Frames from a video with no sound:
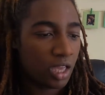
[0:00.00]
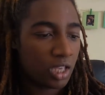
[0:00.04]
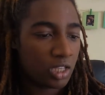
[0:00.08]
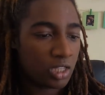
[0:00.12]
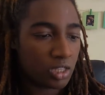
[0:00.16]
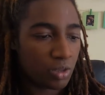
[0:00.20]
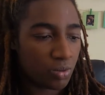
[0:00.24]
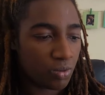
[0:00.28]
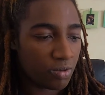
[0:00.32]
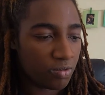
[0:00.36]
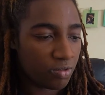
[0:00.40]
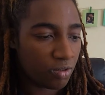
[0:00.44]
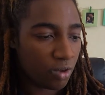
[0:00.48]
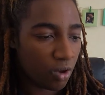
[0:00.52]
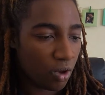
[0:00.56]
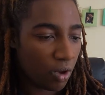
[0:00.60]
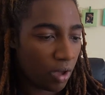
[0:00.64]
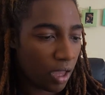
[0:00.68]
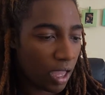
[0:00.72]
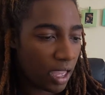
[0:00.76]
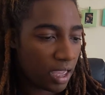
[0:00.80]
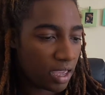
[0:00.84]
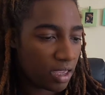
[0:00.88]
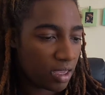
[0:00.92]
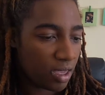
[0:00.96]
So we've
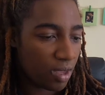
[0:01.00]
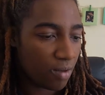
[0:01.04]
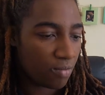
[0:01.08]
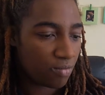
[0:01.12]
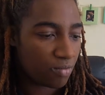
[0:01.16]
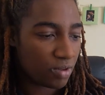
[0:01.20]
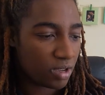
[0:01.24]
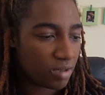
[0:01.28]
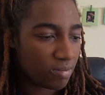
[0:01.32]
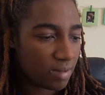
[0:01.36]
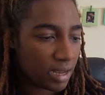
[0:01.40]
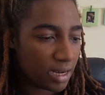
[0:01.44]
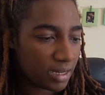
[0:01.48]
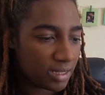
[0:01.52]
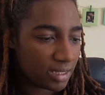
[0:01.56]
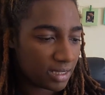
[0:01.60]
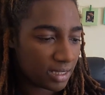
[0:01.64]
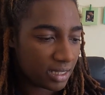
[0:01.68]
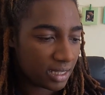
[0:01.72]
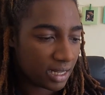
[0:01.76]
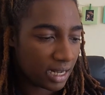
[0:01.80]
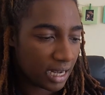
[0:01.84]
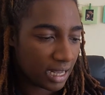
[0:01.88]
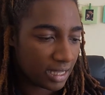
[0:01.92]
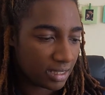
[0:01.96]
got a
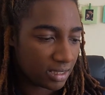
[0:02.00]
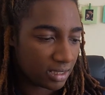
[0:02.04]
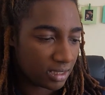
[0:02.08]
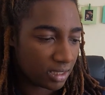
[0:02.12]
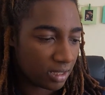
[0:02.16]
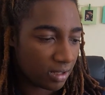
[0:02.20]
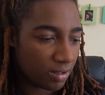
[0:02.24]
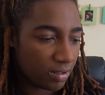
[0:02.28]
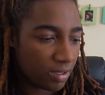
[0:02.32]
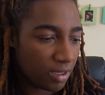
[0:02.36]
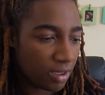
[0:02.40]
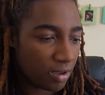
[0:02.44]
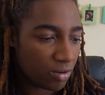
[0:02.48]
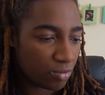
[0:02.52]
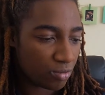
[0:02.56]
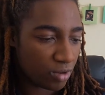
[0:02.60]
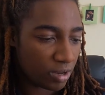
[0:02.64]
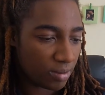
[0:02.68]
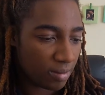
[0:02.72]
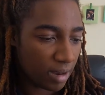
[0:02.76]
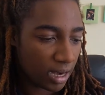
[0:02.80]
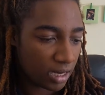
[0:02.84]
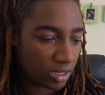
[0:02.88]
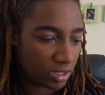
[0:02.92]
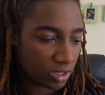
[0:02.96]
Rebalancing cleanser,
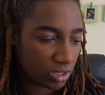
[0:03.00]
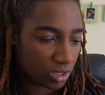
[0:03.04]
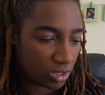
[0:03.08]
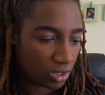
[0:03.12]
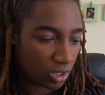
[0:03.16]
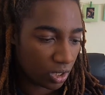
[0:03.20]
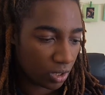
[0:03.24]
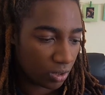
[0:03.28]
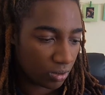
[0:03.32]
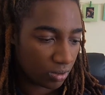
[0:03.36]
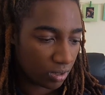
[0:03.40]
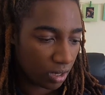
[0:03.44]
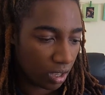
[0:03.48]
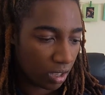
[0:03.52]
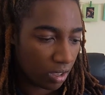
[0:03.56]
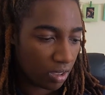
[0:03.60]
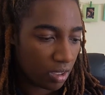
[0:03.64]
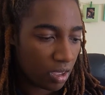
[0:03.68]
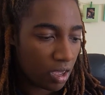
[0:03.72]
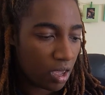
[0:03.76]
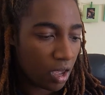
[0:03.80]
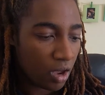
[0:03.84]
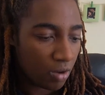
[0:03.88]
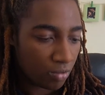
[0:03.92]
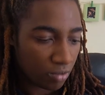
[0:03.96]
Rebalancing toner,
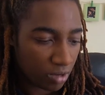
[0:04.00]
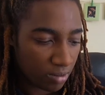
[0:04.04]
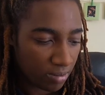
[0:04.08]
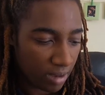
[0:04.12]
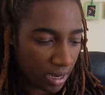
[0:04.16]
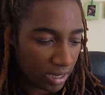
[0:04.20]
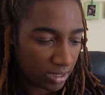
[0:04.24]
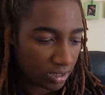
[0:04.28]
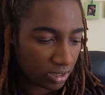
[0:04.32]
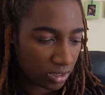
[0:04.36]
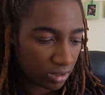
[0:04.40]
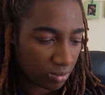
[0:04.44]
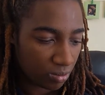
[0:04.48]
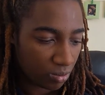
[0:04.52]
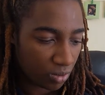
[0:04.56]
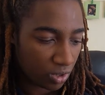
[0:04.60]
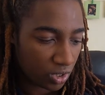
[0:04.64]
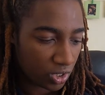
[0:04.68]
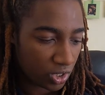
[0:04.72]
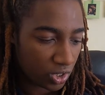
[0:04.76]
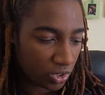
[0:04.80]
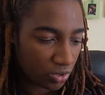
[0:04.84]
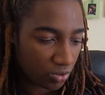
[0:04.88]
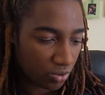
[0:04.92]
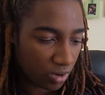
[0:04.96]
Rebalancing
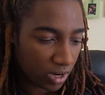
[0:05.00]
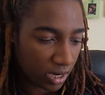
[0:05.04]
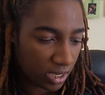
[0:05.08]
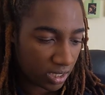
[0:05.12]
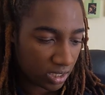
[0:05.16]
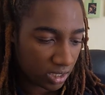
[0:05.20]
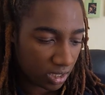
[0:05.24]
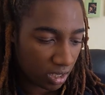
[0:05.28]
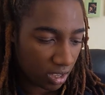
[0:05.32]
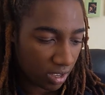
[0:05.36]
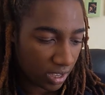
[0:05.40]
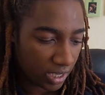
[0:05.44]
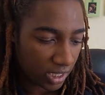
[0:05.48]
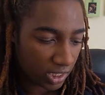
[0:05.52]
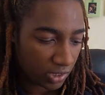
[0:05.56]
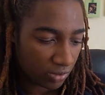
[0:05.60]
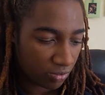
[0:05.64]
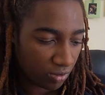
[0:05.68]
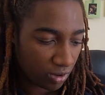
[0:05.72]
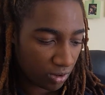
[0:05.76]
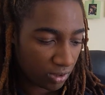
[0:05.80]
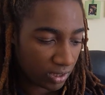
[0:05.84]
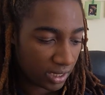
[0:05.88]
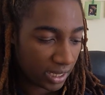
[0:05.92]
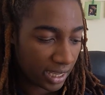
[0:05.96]
moisturizer,
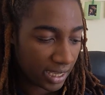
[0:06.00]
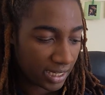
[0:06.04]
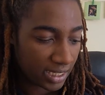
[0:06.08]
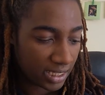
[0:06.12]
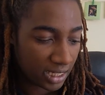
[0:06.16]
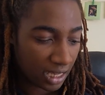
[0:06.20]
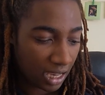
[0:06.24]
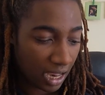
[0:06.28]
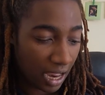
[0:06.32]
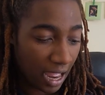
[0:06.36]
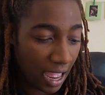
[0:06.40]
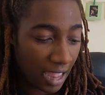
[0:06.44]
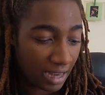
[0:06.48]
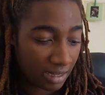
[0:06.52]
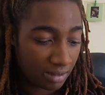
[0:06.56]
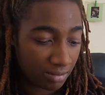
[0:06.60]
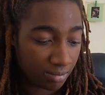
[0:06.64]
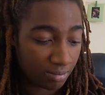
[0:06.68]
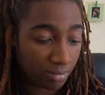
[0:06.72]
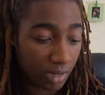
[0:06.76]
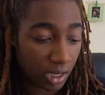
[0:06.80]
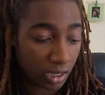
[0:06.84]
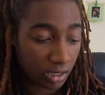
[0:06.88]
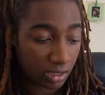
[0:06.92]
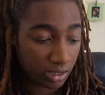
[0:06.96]
exfoliator, and
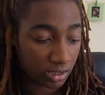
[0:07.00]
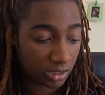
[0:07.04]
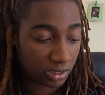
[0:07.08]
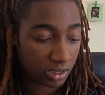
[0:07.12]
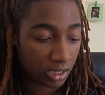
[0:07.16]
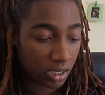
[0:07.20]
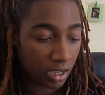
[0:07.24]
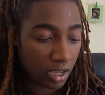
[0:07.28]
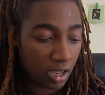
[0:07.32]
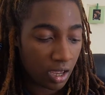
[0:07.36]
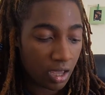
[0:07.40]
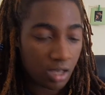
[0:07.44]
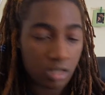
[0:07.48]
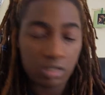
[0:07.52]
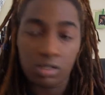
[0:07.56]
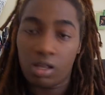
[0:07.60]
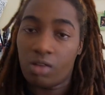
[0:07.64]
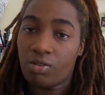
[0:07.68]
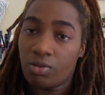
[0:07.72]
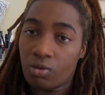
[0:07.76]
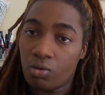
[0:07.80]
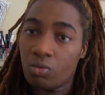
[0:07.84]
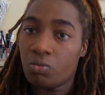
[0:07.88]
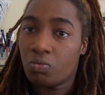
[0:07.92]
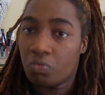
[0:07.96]
mask. So
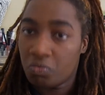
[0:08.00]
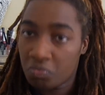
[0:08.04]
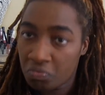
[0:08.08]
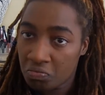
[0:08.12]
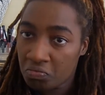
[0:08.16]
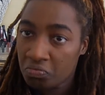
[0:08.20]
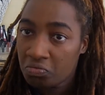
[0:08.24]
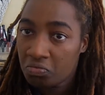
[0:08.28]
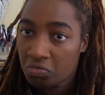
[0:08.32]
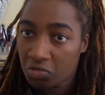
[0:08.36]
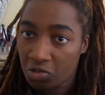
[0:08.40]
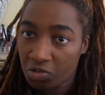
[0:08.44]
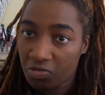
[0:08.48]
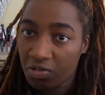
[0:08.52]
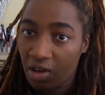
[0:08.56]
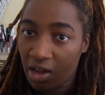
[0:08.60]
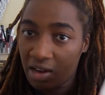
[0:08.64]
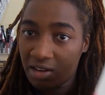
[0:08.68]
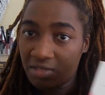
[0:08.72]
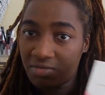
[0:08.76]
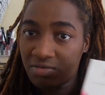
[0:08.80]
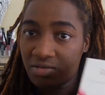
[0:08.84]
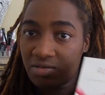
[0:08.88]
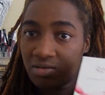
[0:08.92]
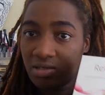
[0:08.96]
I thought
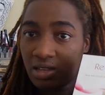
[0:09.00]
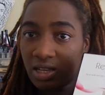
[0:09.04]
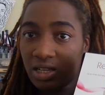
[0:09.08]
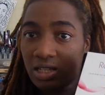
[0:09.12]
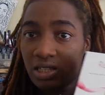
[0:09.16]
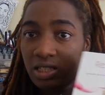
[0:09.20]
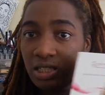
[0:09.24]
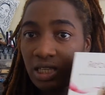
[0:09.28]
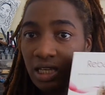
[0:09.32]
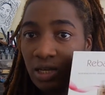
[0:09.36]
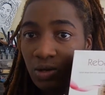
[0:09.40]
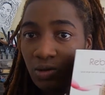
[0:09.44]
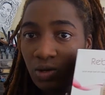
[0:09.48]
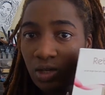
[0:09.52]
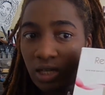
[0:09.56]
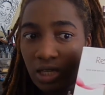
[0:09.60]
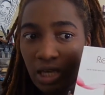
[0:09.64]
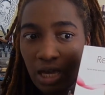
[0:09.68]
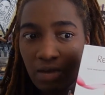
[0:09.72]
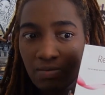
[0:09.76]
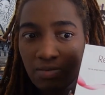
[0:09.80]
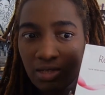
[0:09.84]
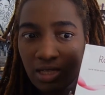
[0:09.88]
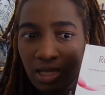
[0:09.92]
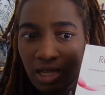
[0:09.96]
5 different things. It
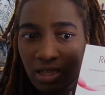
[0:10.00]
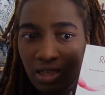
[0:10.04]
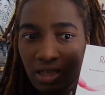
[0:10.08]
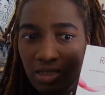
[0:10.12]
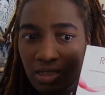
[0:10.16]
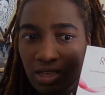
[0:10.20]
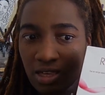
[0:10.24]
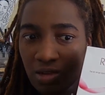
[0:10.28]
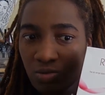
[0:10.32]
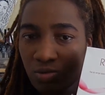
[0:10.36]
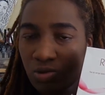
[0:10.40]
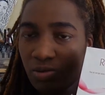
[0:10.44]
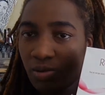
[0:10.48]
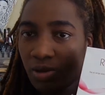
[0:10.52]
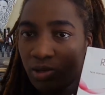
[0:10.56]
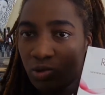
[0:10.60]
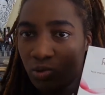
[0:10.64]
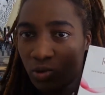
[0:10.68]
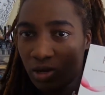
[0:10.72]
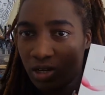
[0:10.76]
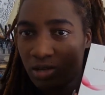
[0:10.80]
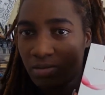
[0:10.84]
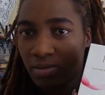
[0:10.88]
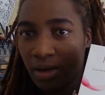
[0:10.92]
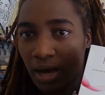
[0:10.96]
came together, I think it was about
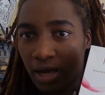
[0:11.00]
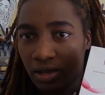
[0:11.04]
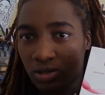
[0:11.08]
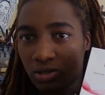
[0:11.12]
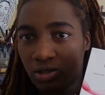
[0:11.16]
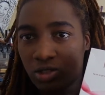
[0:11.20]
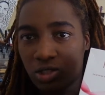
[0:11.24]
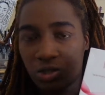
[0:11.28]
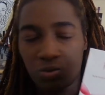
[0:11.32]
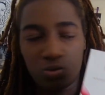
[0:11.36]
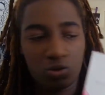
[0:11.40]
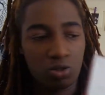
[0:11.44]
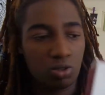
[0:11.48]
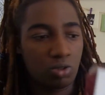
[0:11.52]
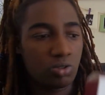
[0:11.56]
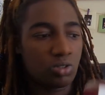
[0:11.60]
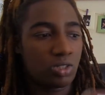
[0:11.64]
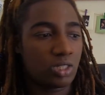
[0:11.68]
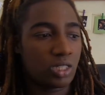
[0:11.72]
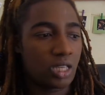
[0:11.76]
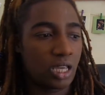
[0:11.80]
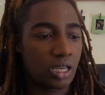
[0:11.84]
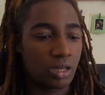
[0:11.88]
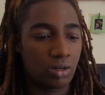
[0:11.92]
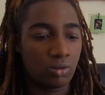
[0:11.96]
£20 because it was on
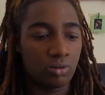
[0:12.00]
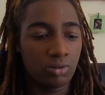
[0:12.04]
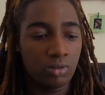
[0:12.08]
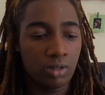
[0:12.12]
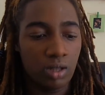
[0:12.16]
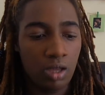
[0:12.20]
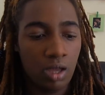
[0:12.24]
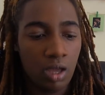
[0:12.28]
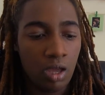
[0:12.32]
sale.